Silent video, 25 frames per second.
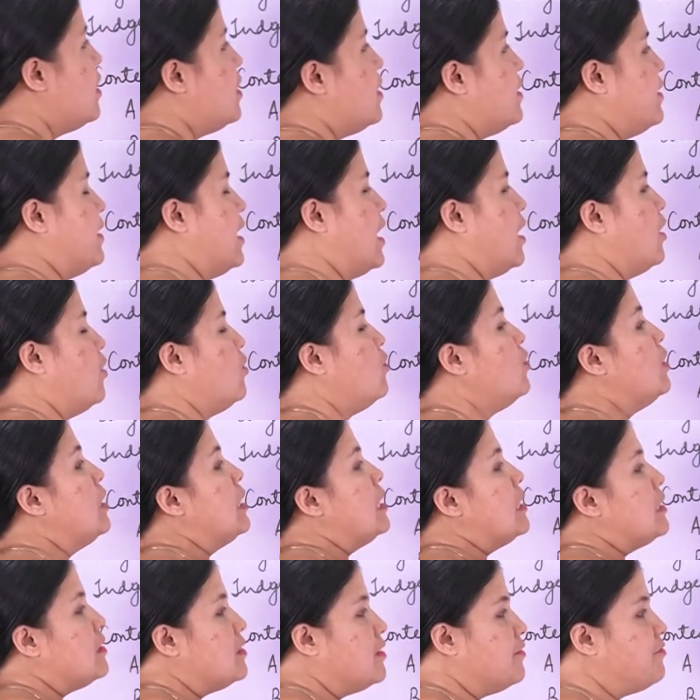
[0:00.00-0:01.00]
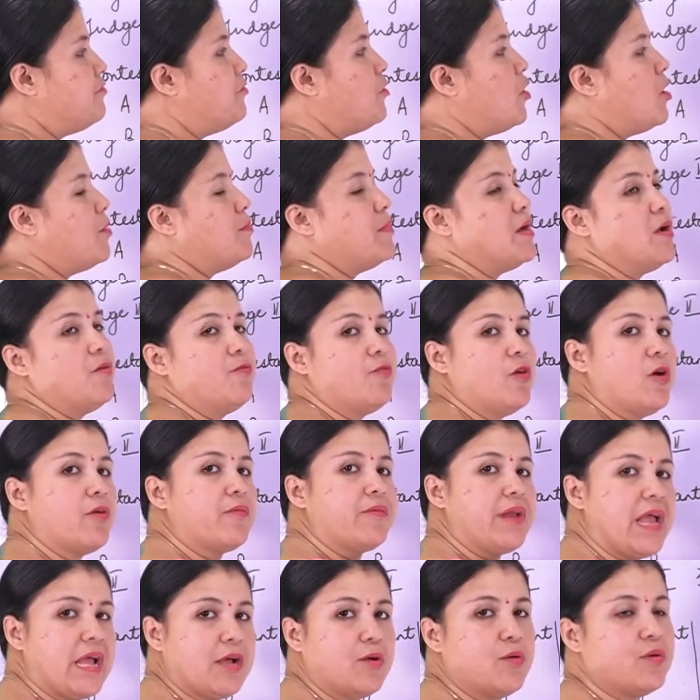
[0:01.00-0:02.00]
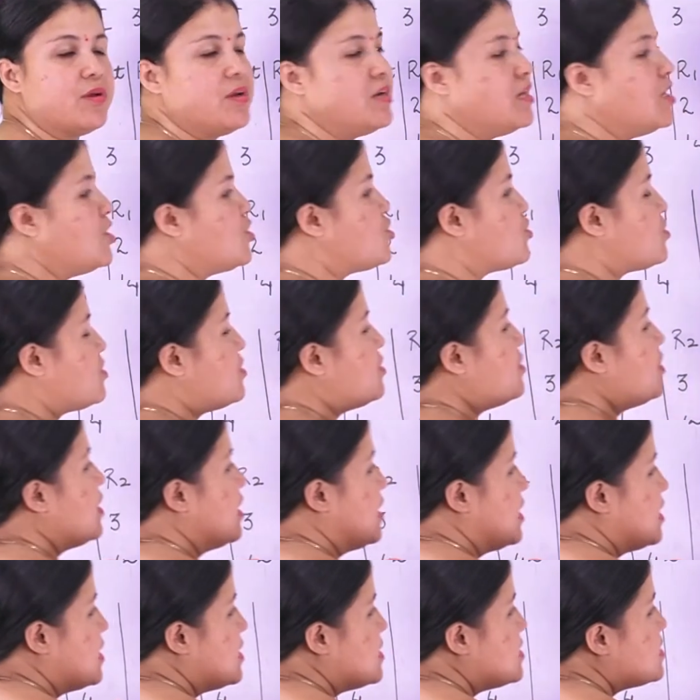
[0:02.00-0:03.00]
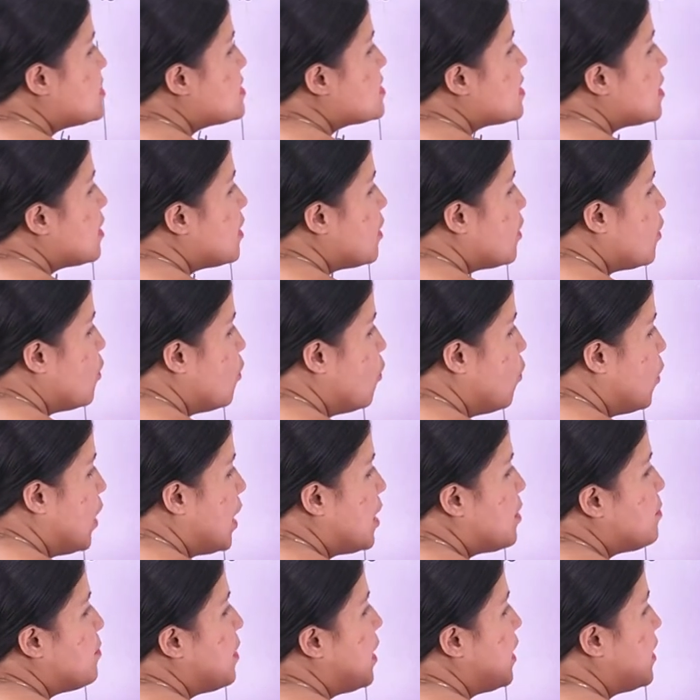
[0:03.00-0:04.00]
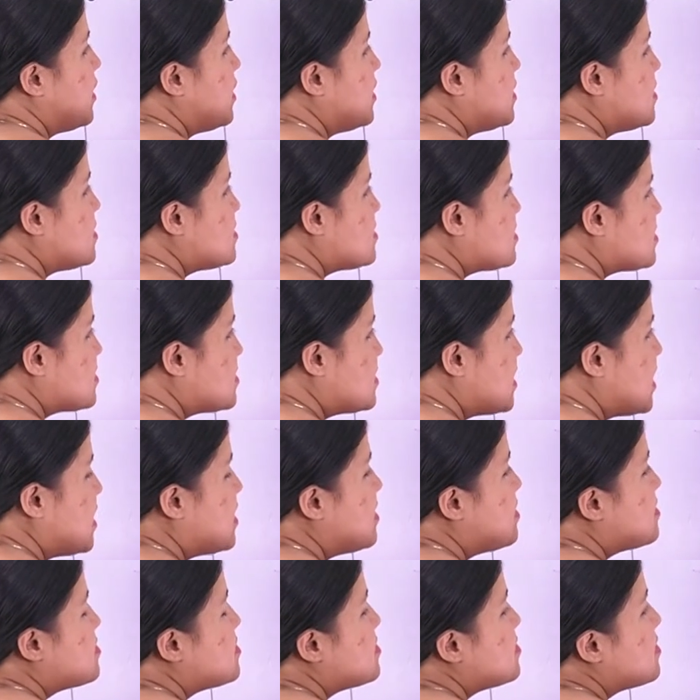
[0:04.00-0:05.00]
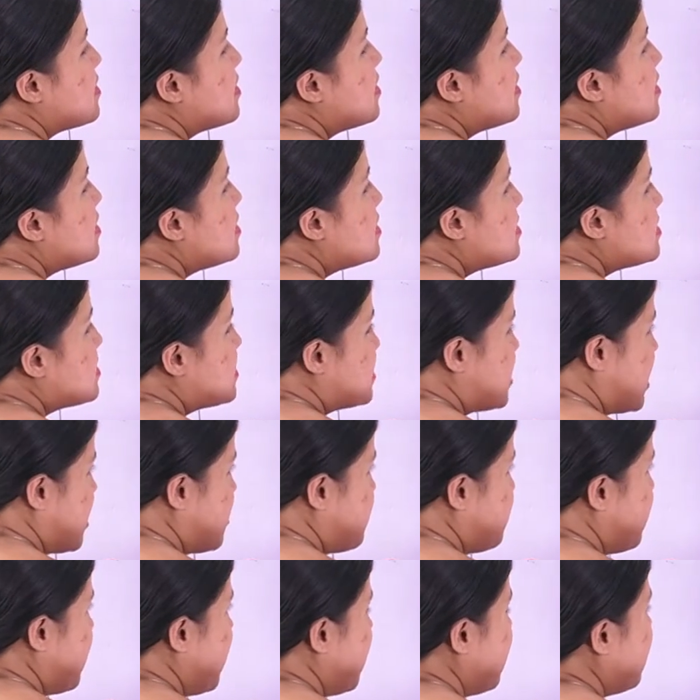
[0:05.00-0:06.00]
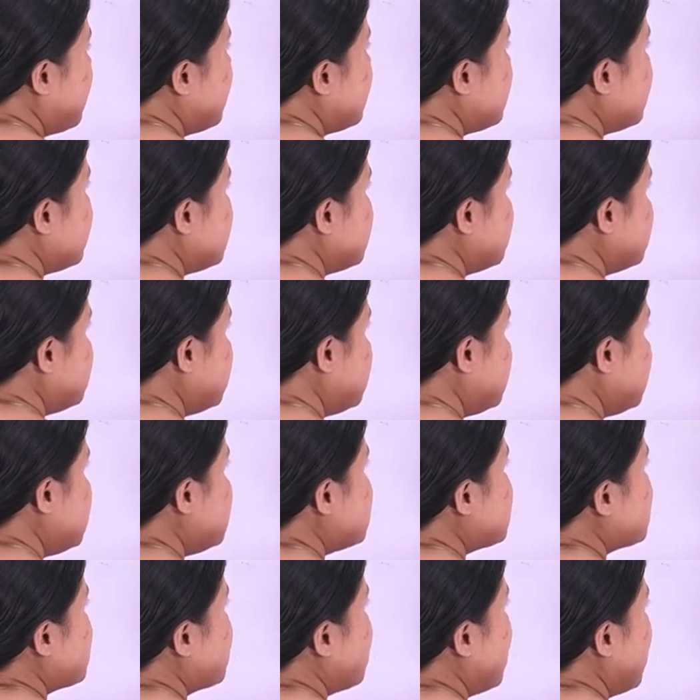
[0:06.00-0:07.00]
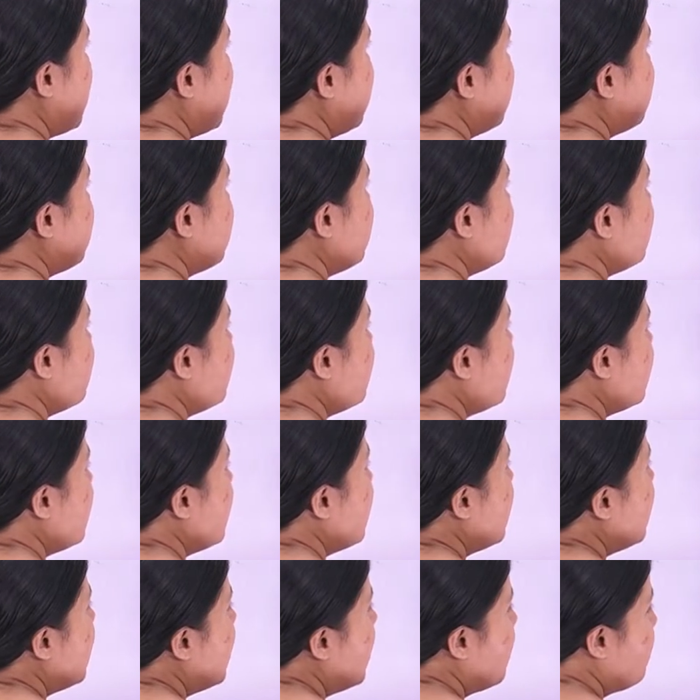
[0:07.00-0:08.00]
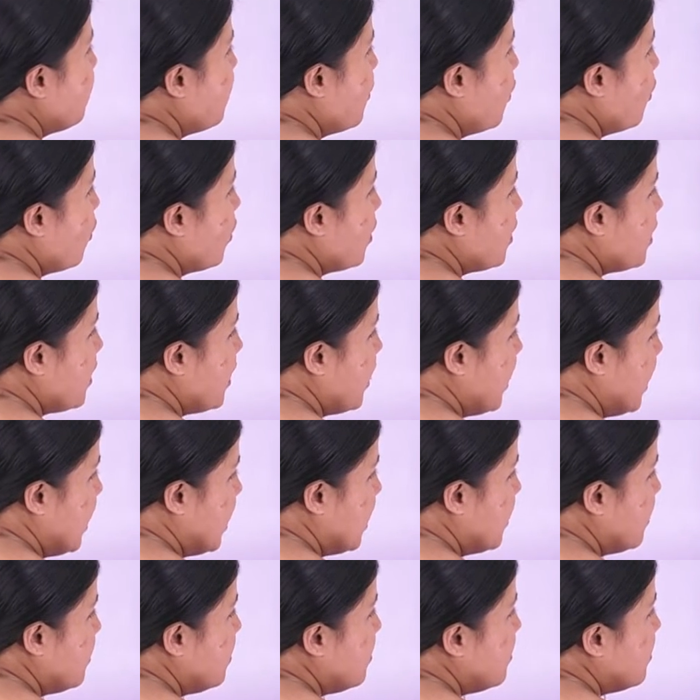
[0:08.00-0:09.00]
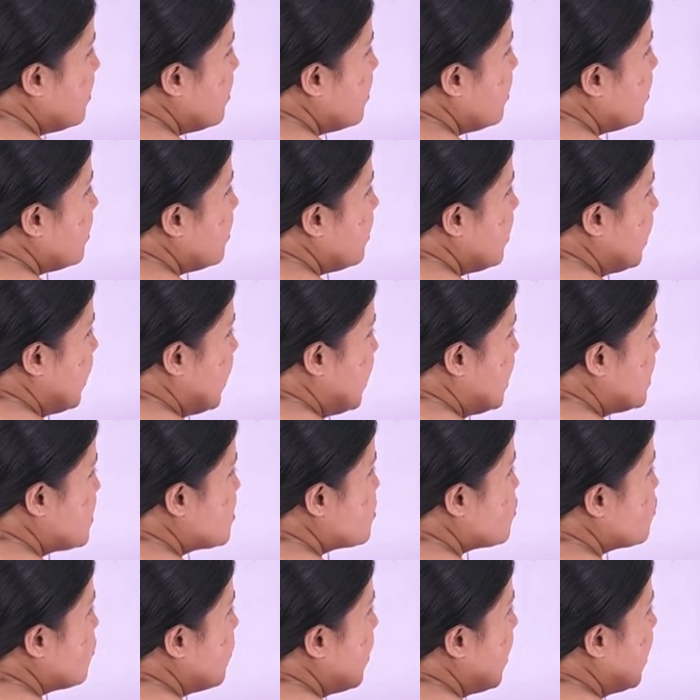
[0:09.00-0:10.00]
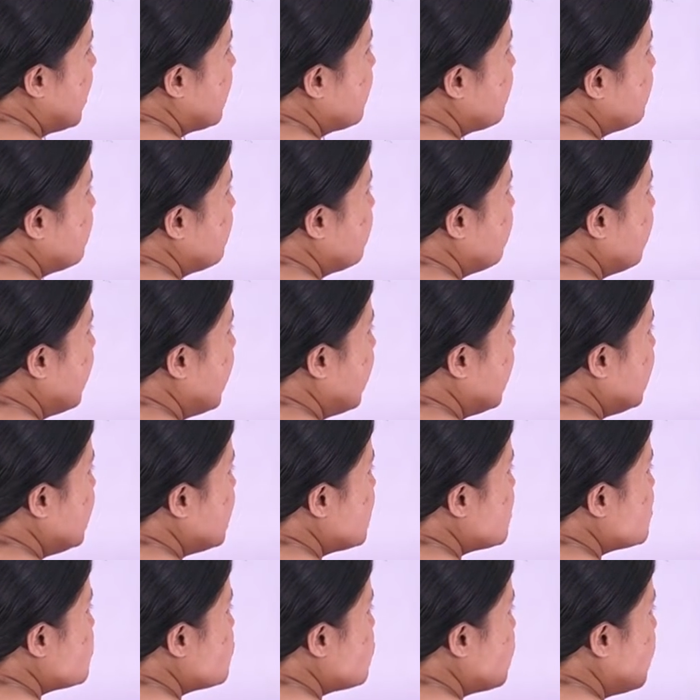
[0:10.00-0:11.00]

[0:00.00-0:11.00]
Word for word: Now, the formula for rank correlation is one minus six sigma d square upon n, n square minus